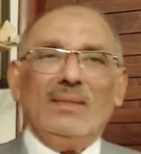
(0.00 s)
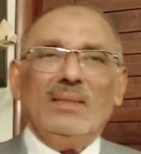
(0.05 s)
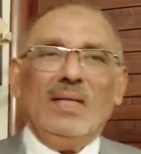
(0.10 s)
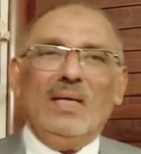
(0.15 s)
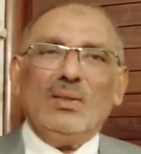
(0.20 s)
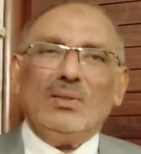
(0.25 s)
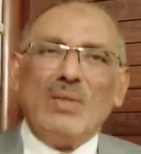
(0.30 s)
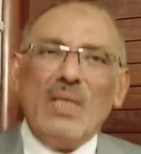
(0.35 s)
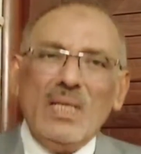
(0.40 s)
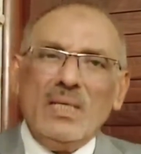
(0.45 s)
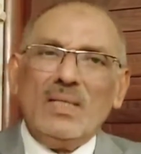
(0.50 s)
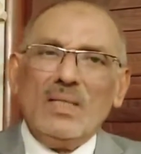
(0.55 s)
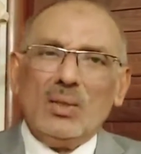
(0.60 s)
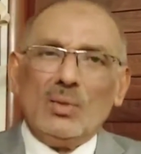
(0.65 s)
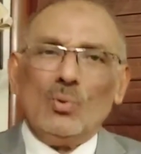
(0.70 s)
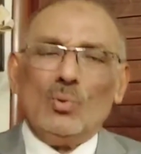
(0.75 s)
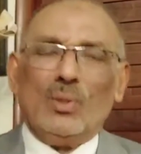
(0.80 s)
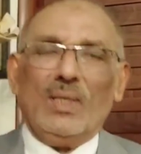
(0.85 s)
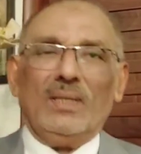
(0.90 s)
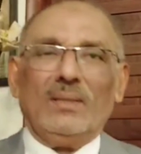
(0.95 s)
and thinking
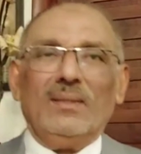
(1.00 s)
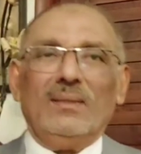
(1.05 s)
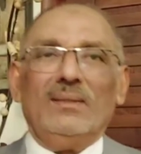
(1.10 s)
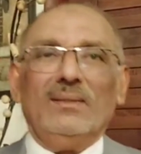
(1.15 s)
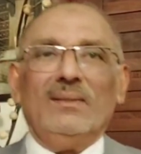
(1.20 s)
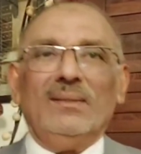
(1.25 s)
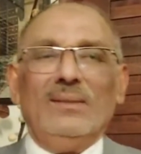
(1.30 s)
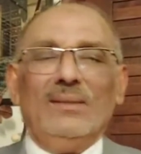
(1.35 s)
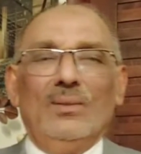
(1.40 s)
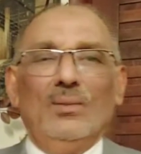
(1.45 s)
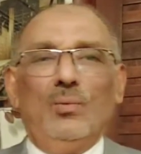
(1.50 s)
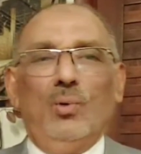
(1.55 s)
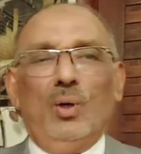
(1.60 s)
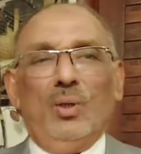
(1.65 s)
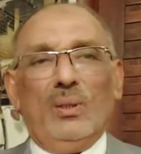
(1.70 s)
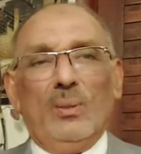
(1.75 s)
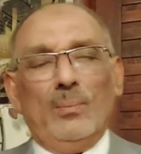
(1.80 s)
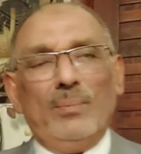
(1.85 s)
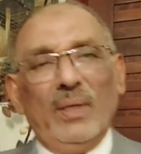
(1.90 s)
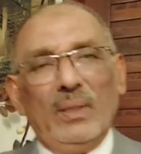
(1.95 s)
together
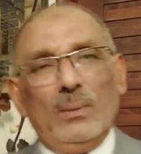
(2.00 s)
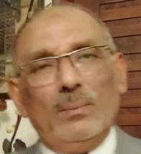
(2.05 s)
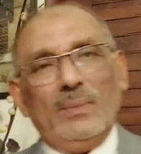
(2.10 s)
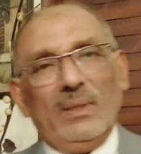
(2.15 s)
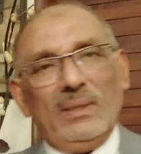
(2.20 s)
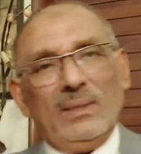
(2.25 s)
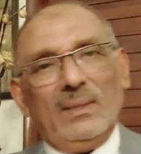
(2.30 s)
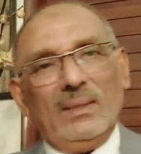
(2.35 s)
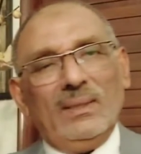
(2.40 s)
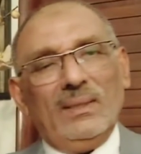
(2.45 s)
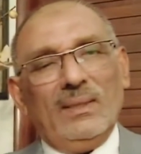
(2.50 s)
for the betterment